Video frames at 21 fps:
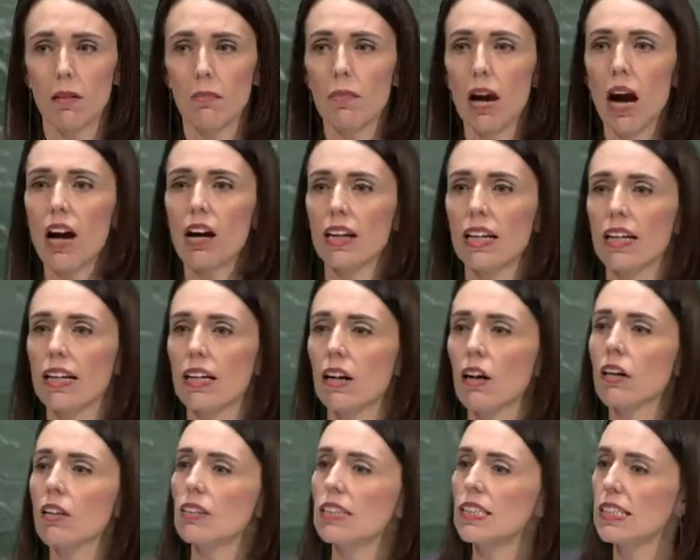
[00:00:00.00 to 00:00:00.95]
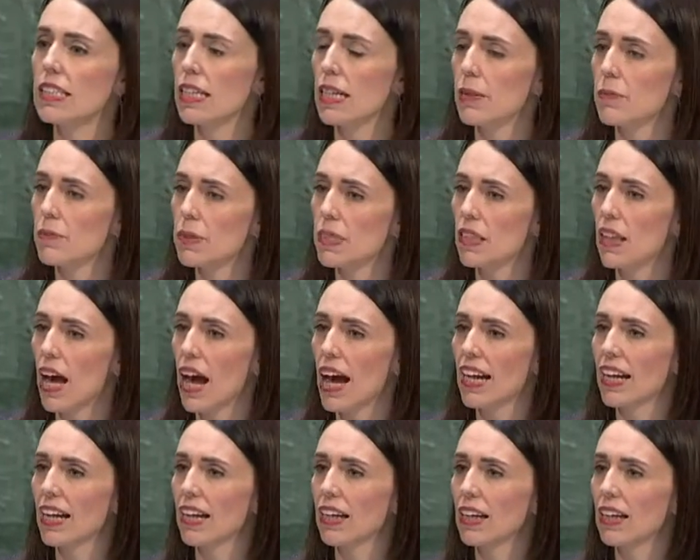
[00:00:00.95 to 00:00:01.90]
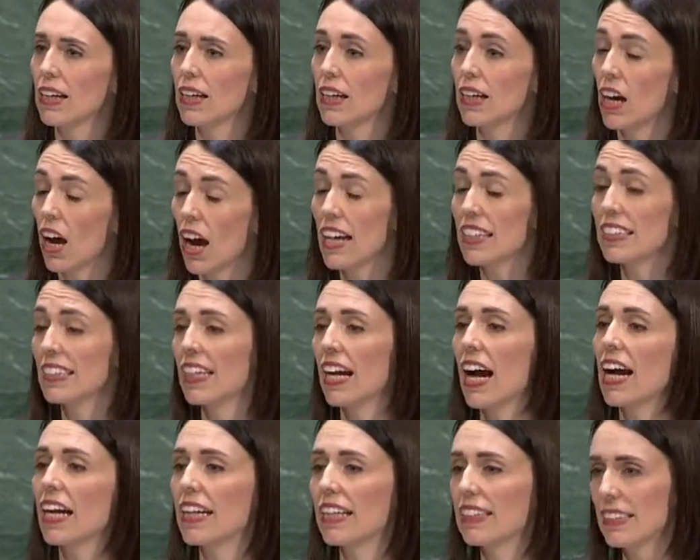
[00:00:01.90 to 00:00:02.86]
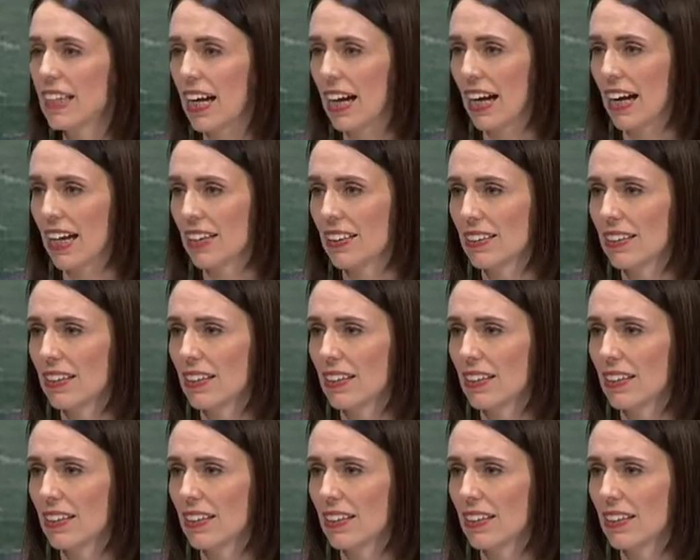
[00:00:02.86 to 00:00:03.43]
Māori concepts like kaitiakitanga,